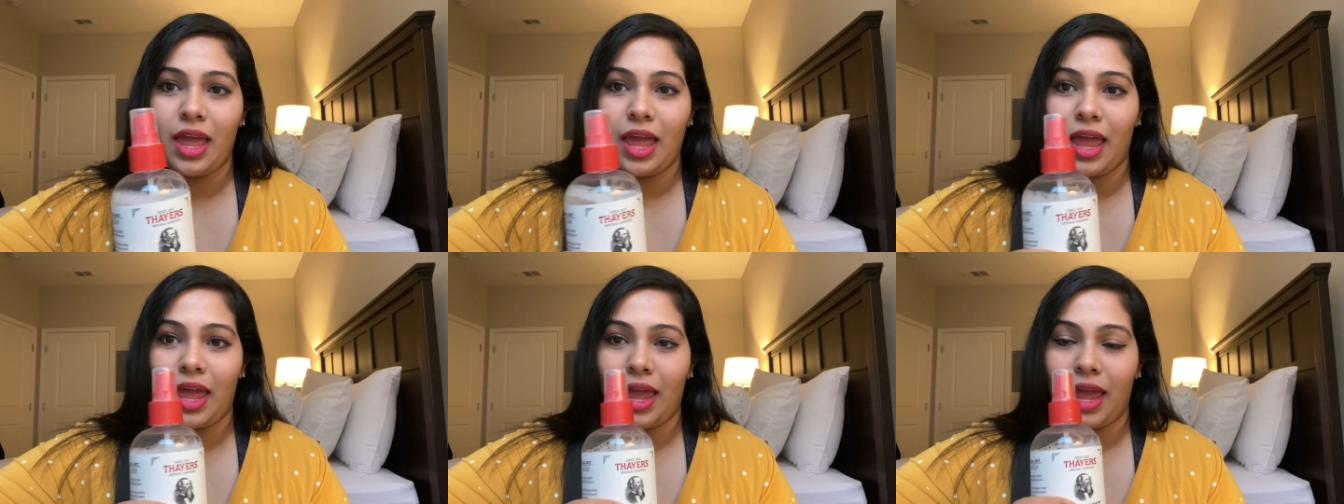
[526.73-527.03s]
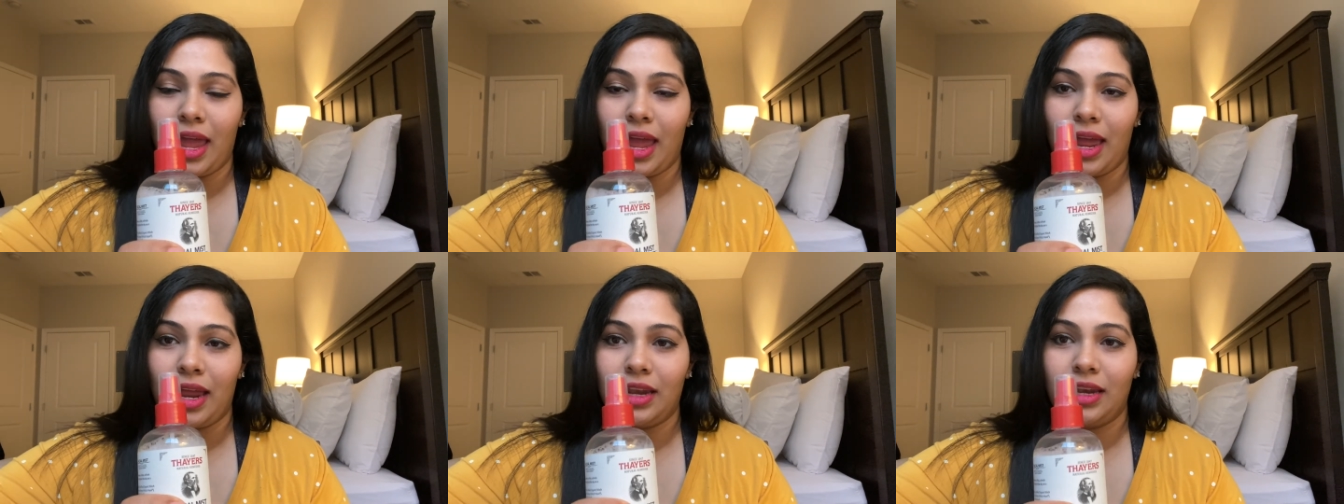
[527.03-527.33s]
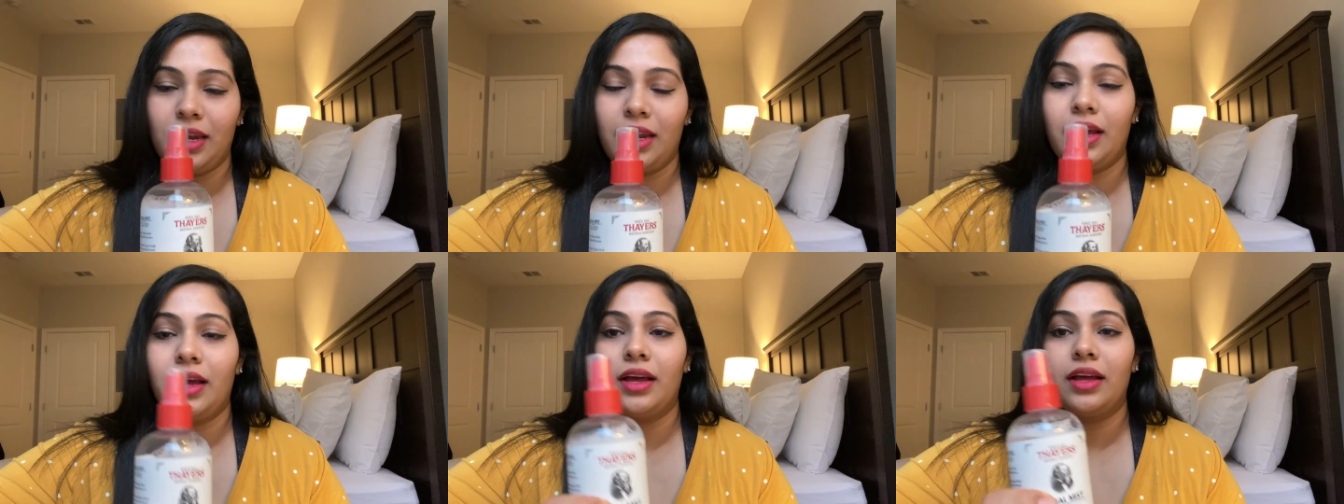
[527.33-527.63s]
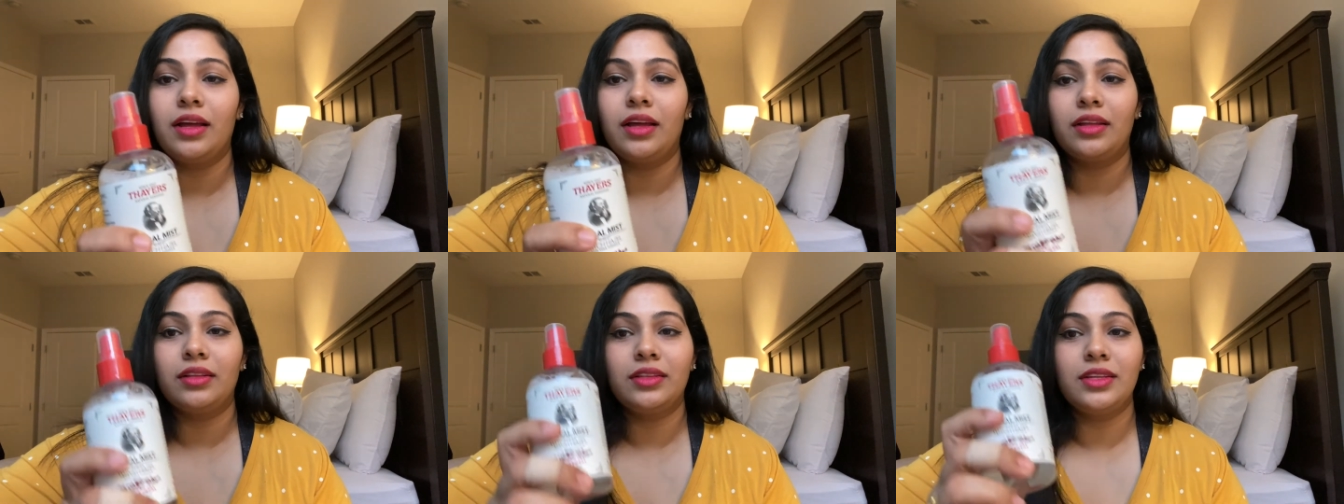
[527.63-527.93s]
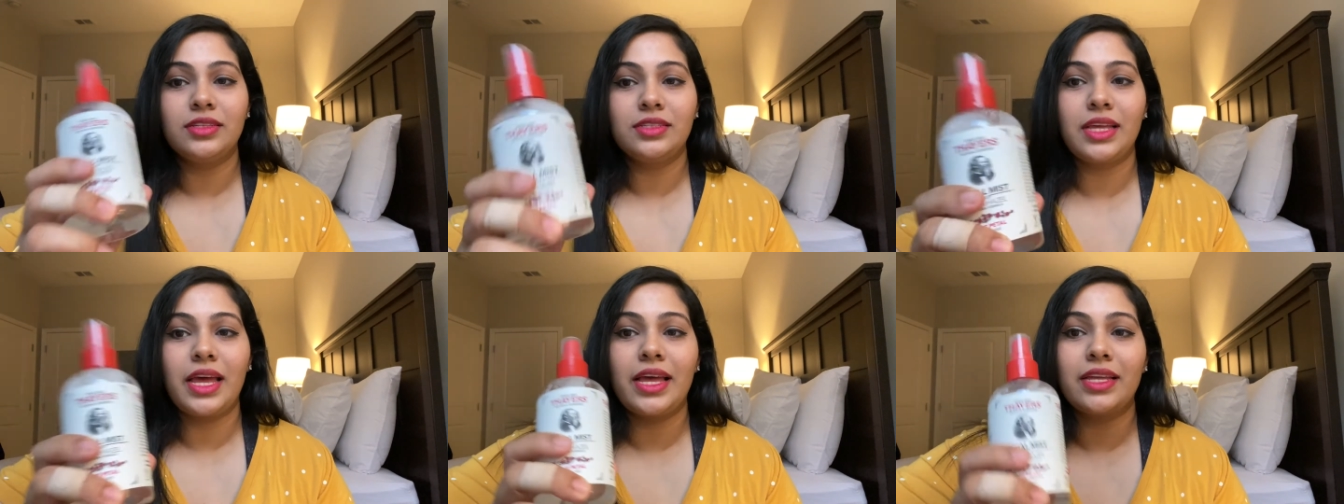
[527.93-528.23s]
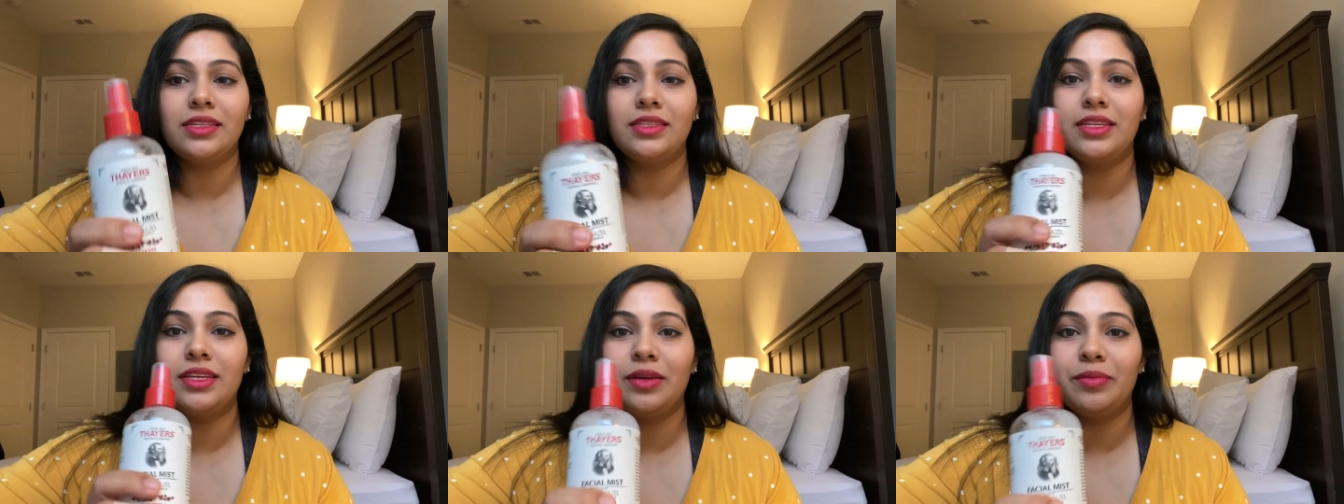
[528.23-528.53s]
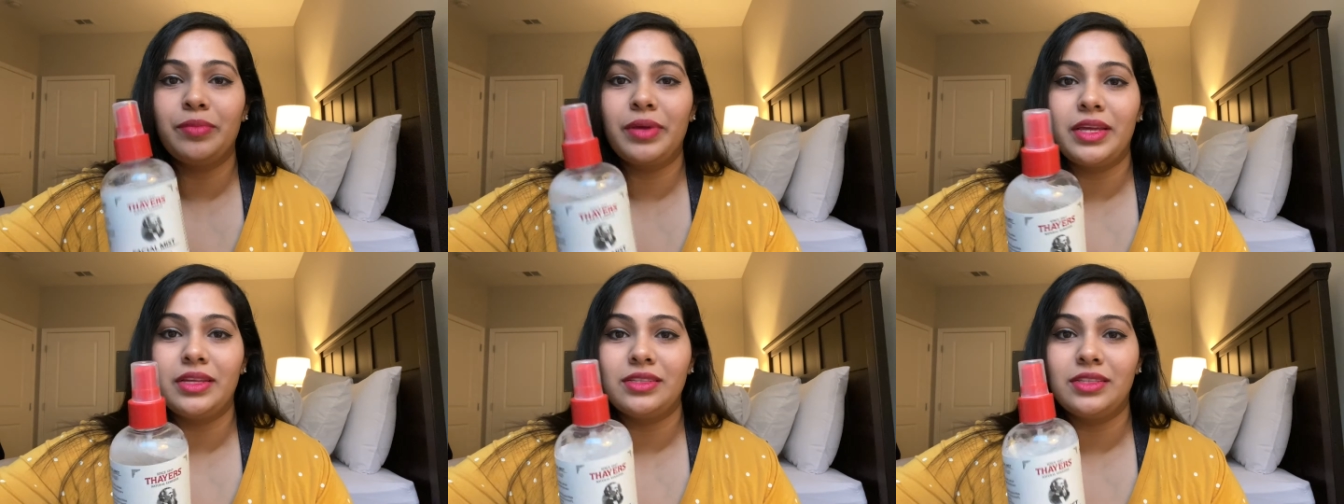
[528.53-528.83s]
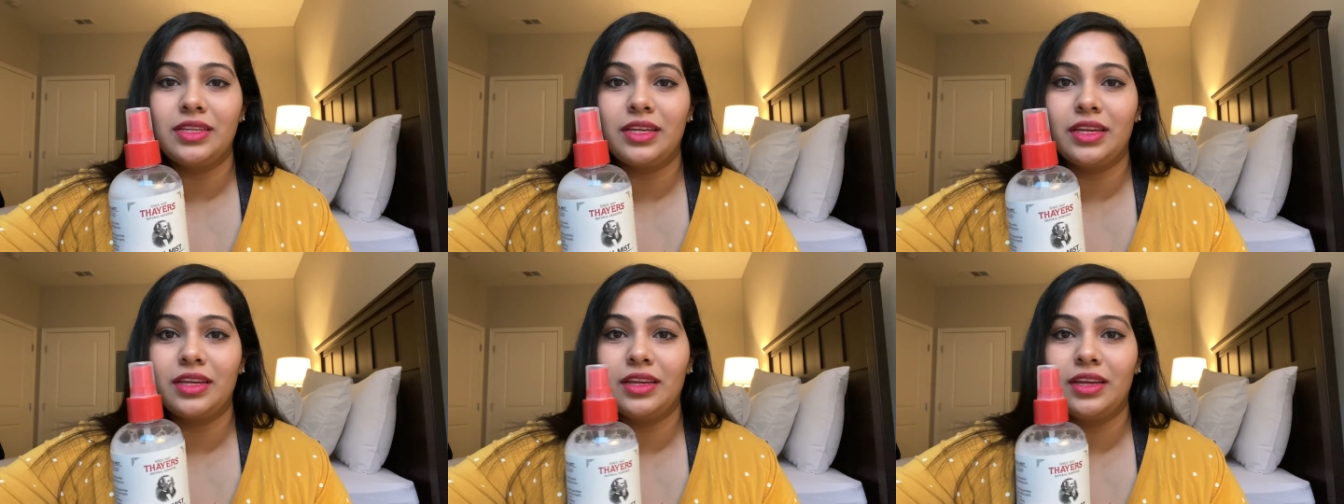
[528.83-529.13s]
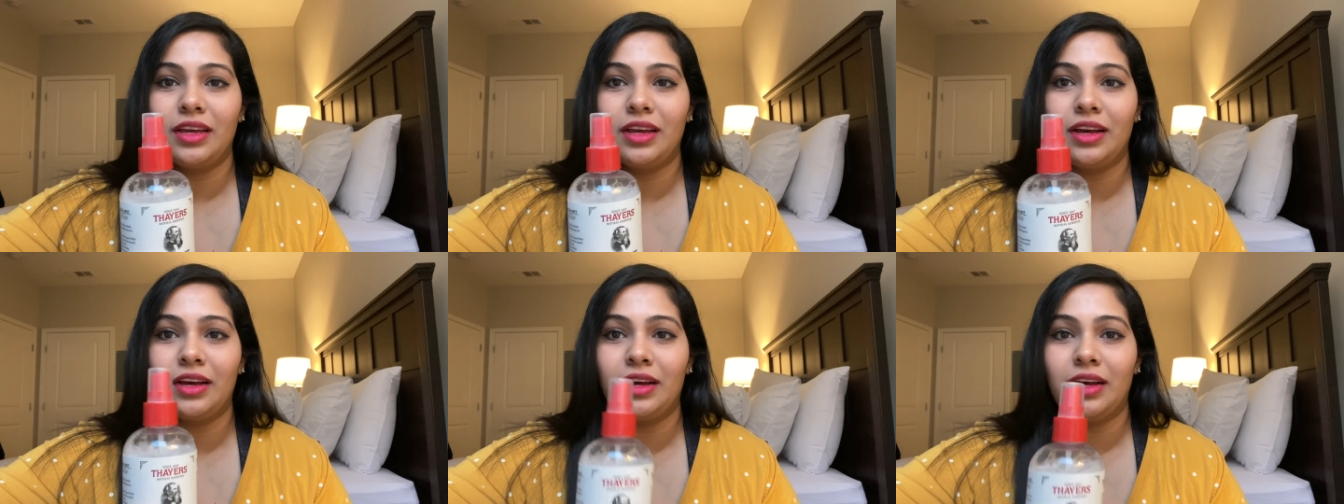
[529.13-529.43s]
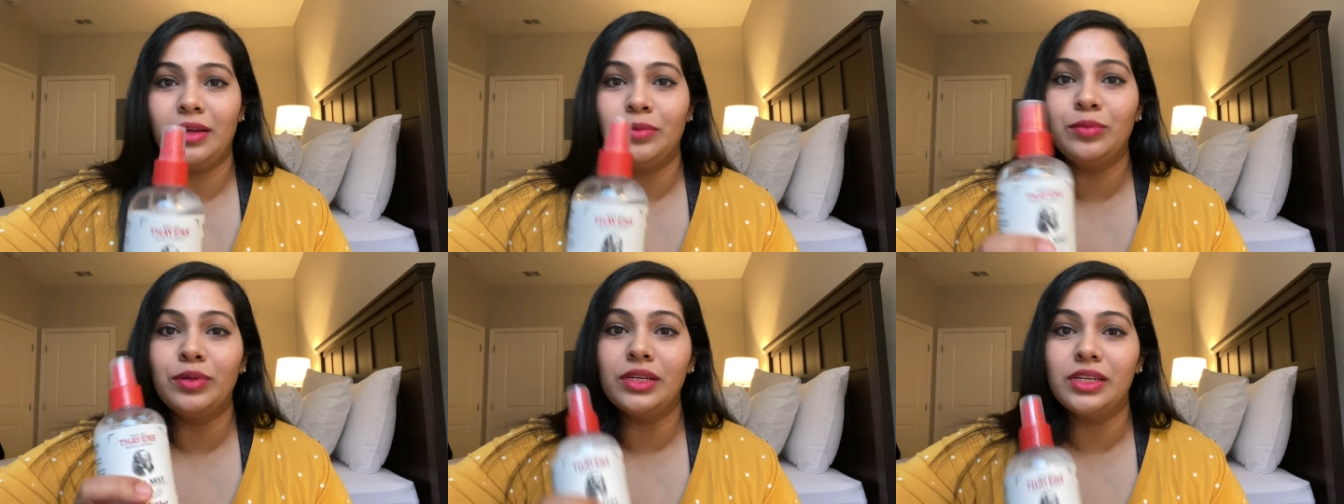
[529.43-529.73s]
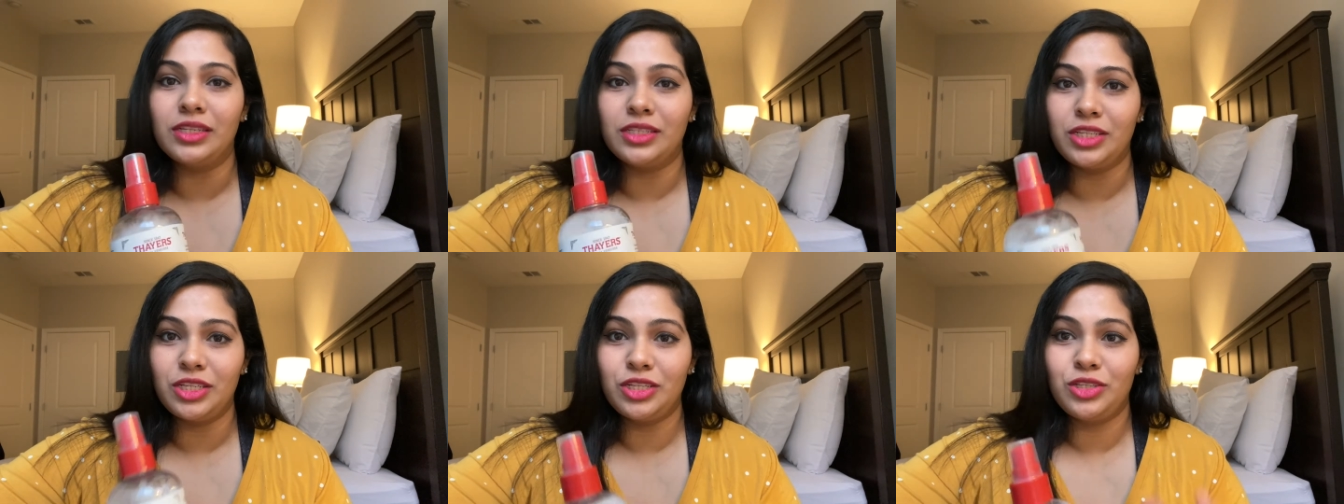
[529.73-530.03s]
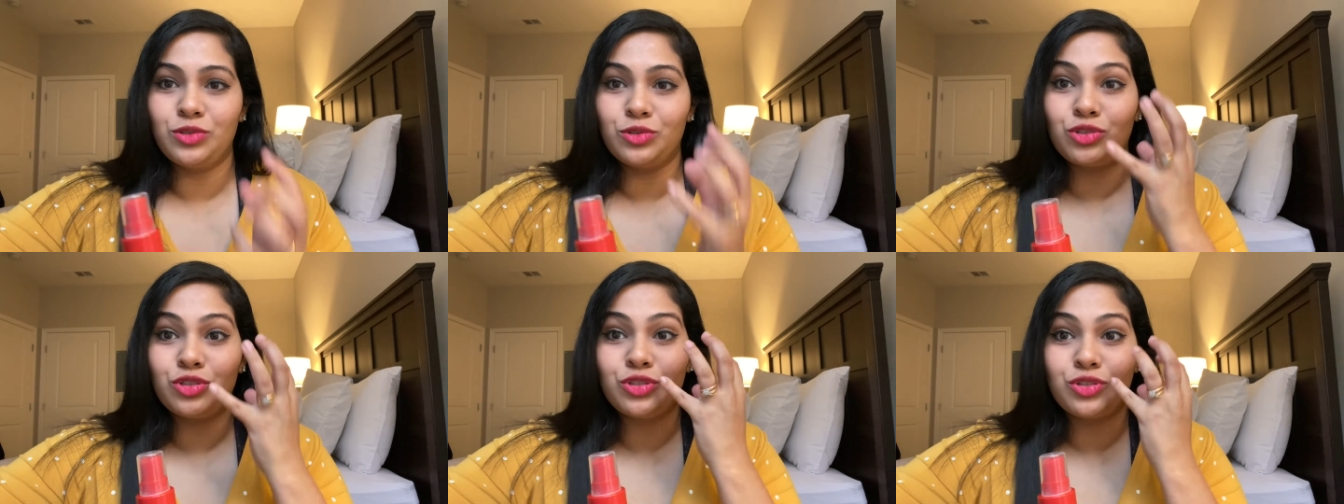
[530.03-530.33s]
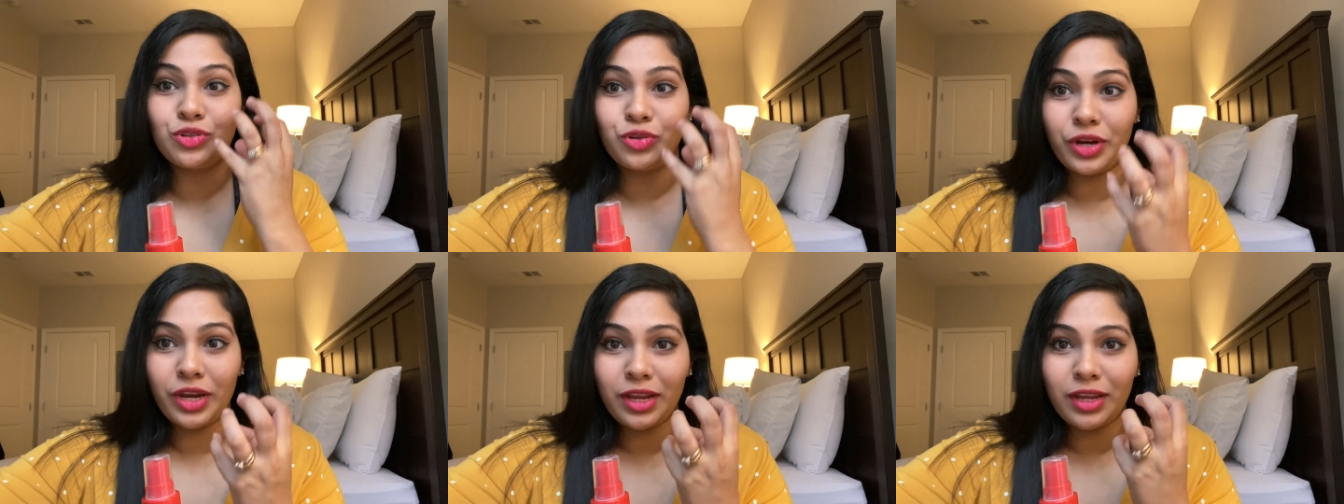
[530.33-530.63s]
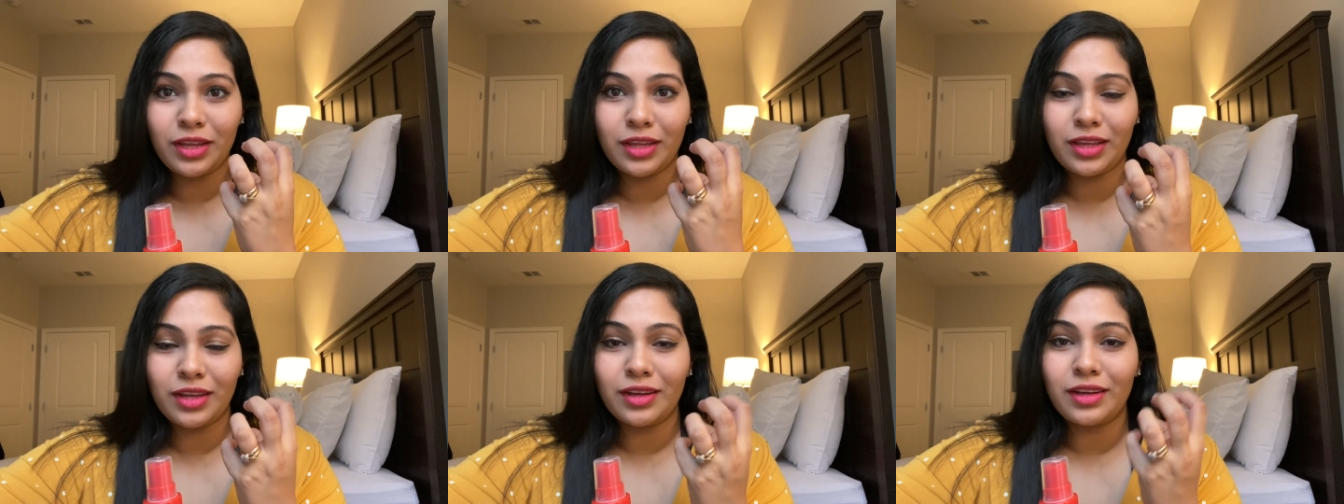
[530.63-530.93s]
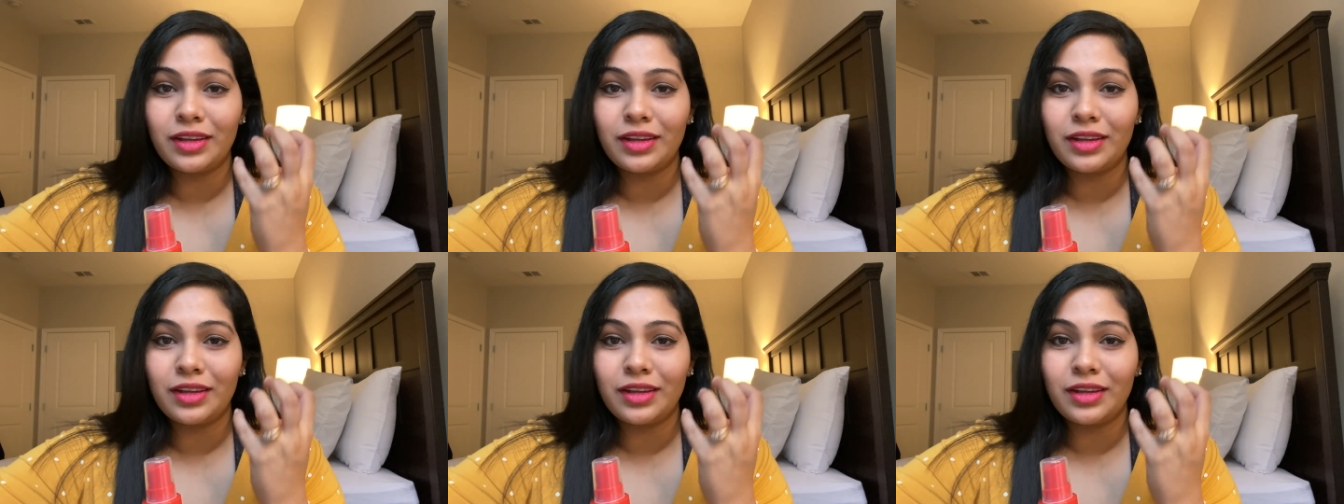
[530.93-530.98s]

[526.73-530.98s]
and this has the amazing ability to